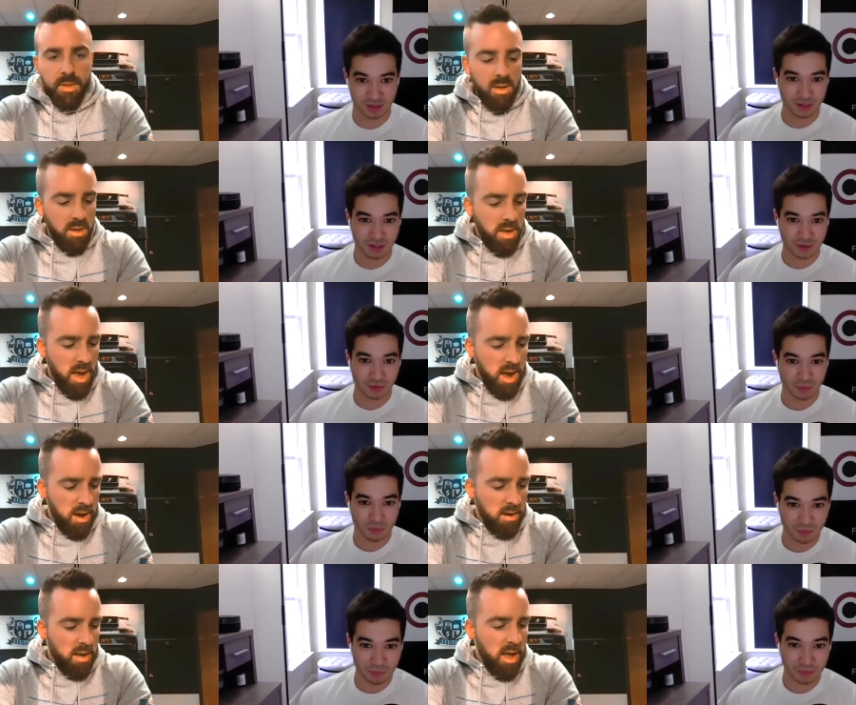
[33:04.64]
Speaker 1: Yeah.
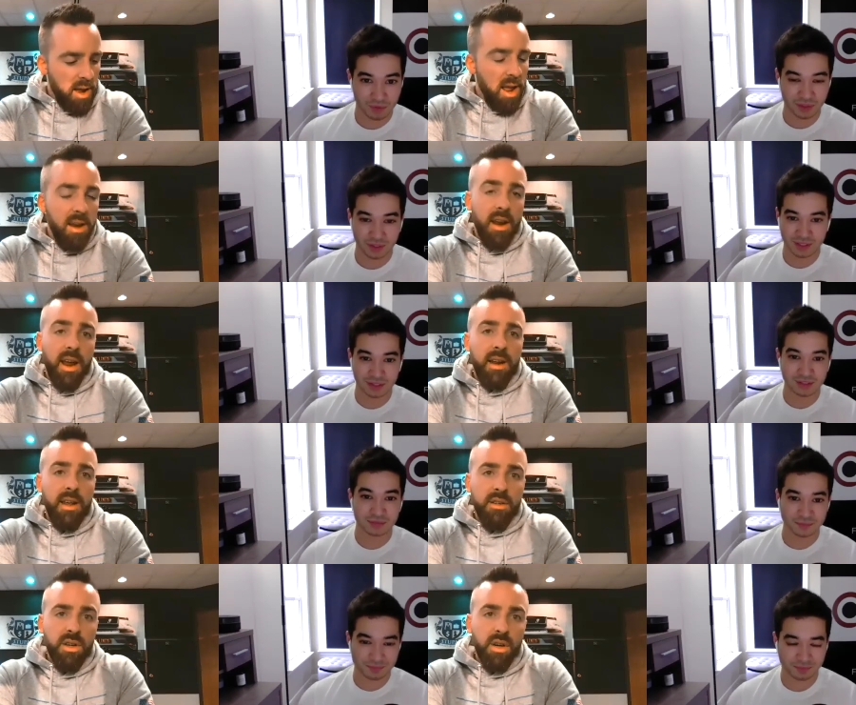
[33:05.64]
And and and
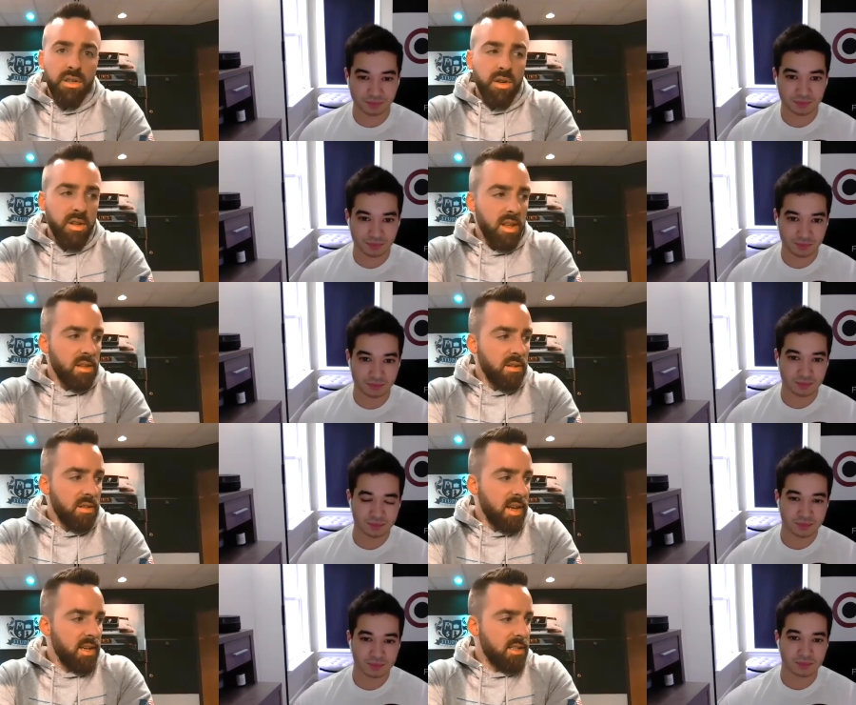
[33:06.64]
here's also the other
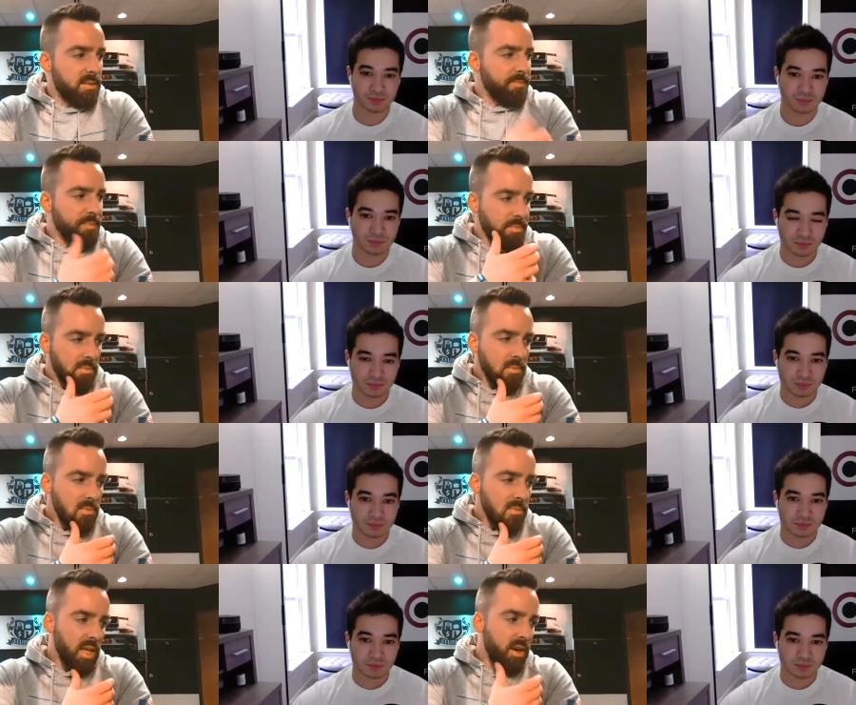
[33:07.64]
thing is
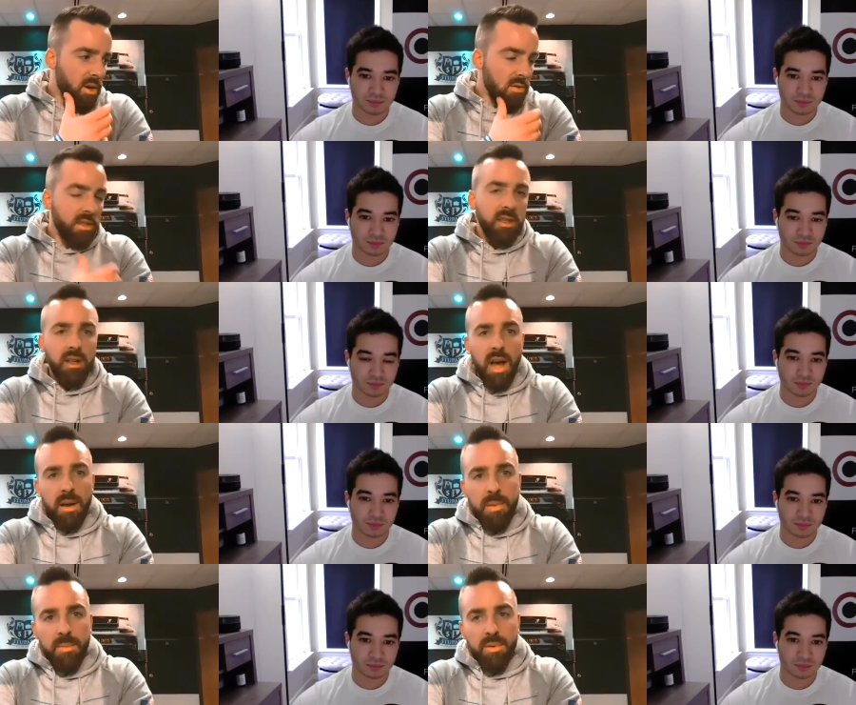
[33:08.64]
you know, a lot of
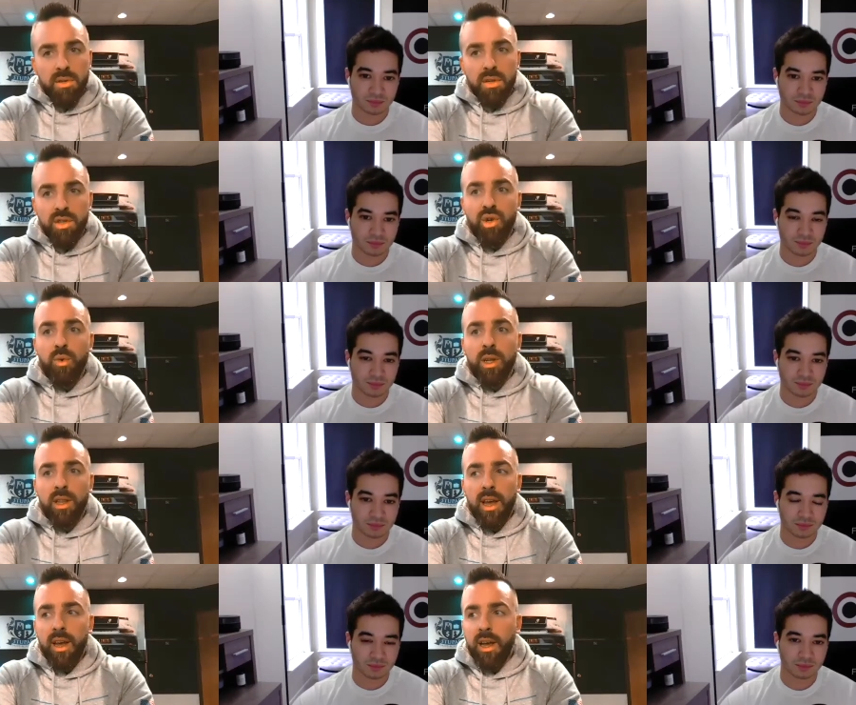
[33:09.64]
people do what
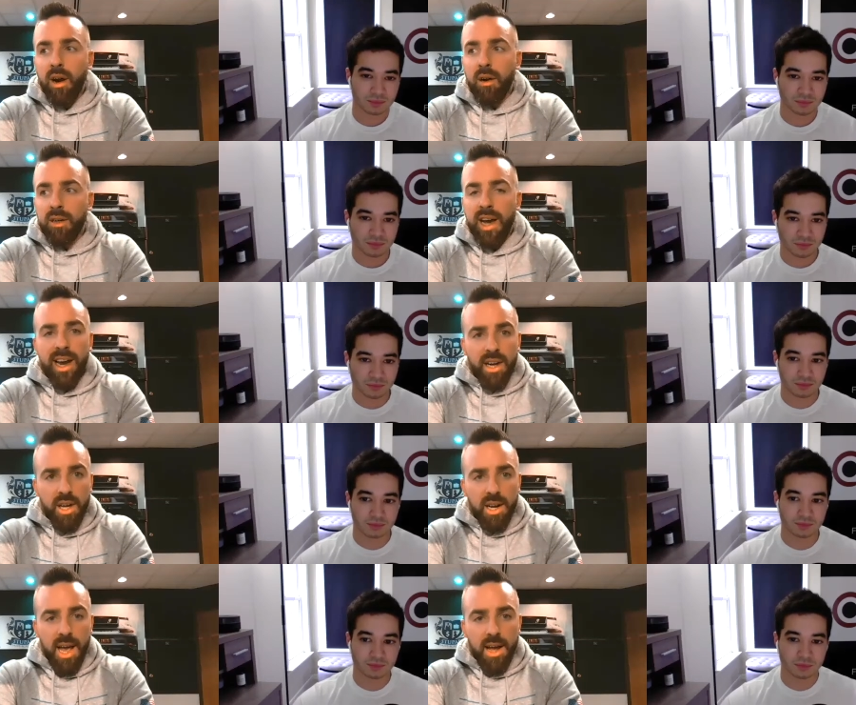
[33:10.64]
they are kind of
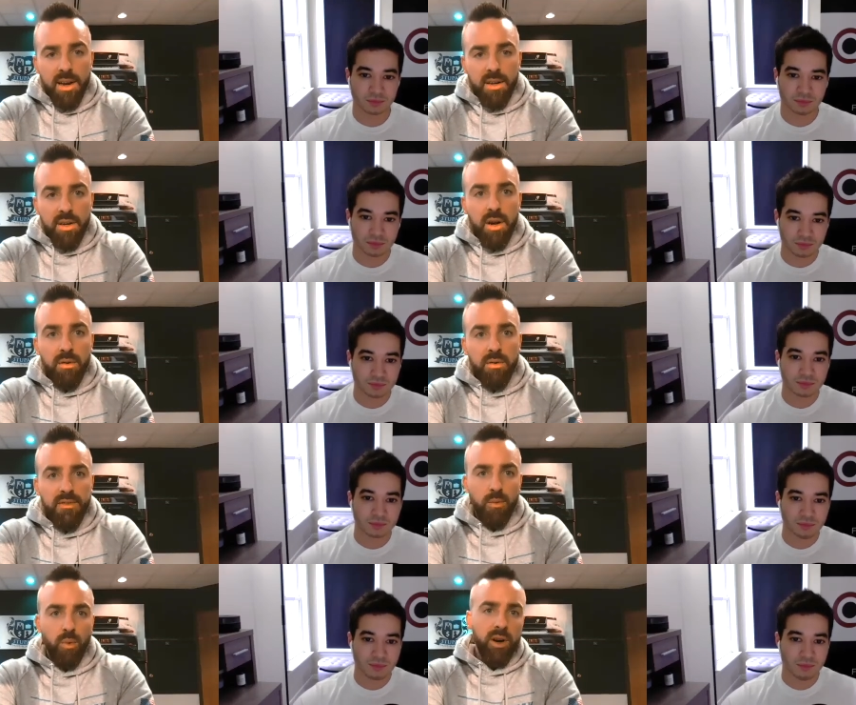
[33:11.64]
good at, you know,
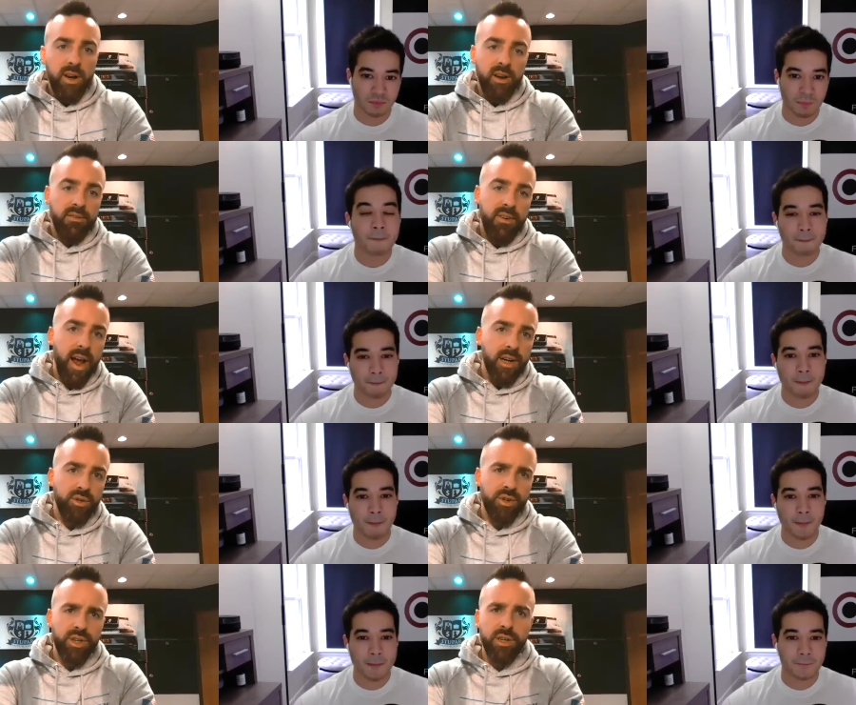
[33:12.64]
working in a
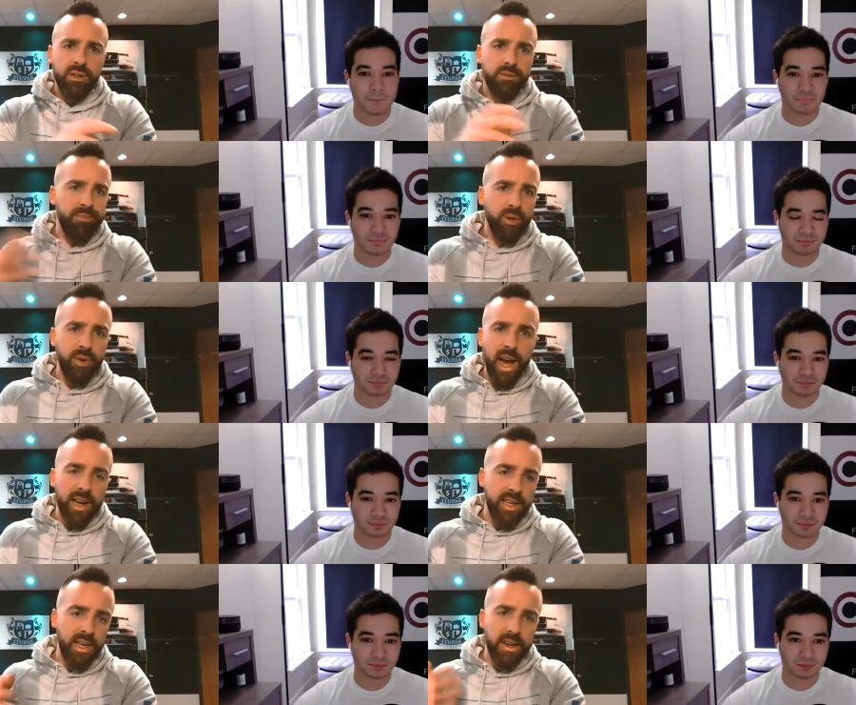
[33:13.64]
factory or doing
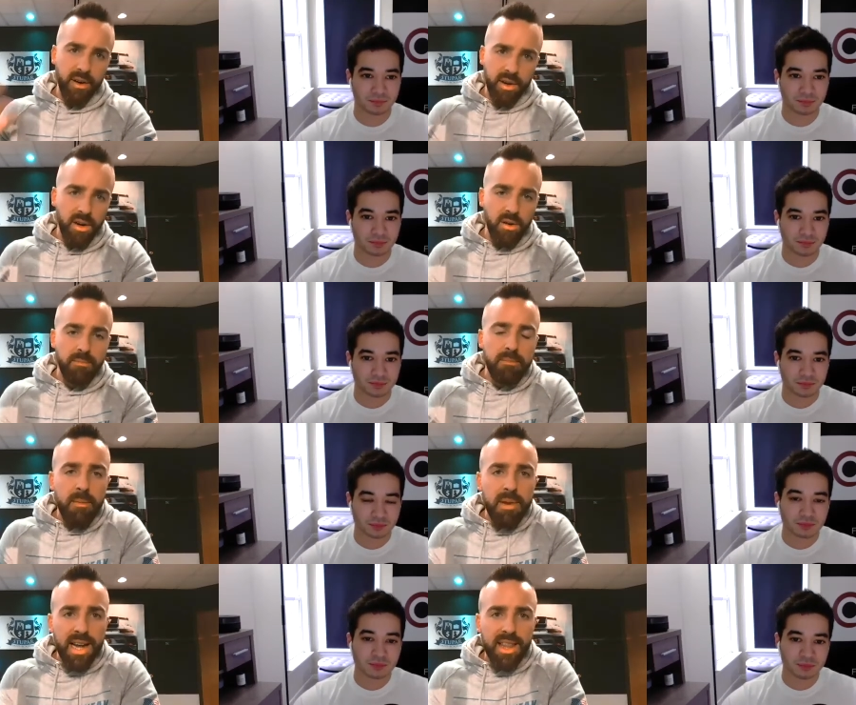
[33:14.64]
IT or you know, maybe
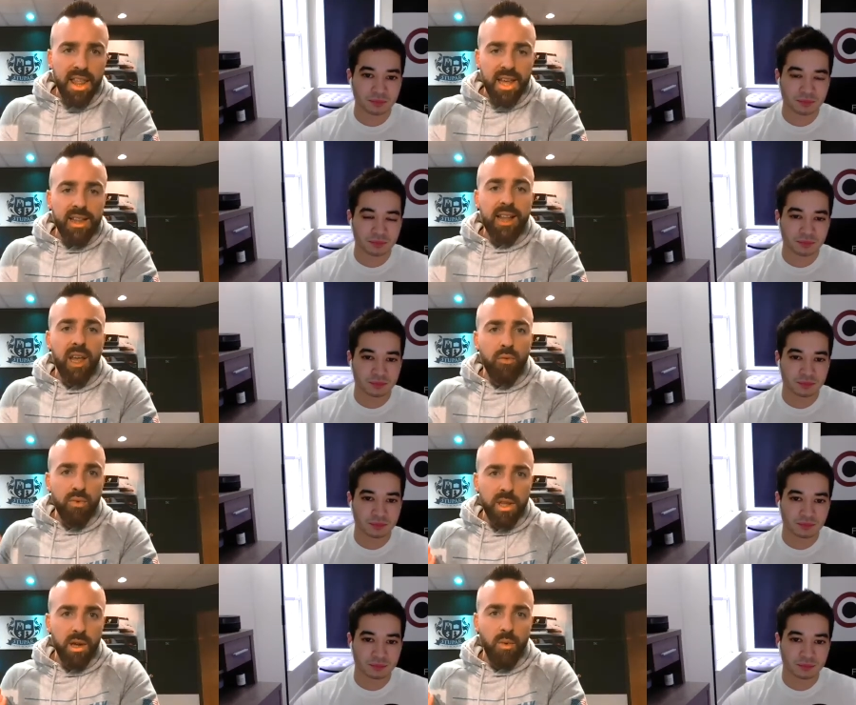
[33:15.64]
not the thing that they
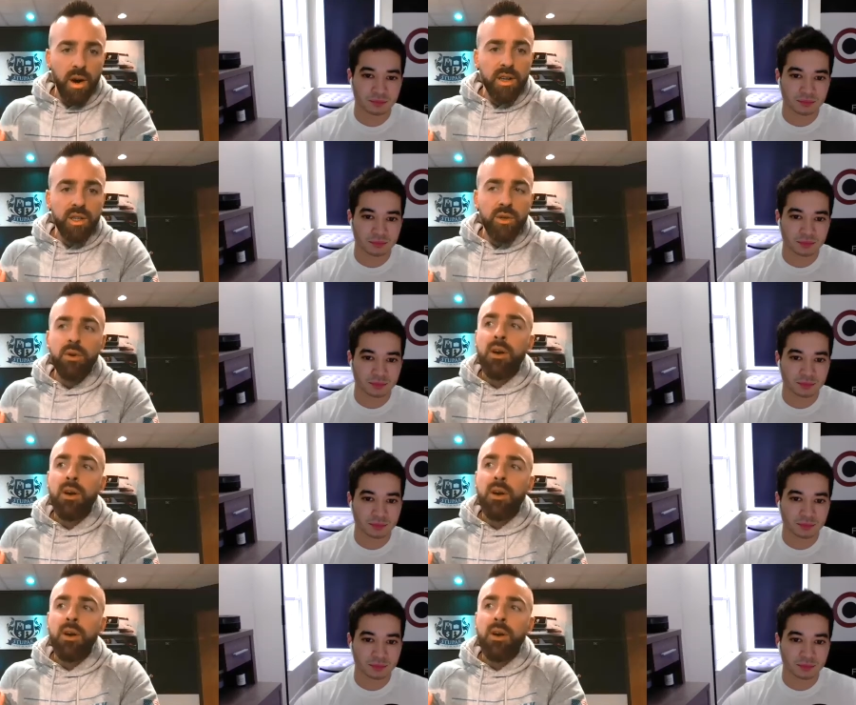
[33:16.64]
really want to do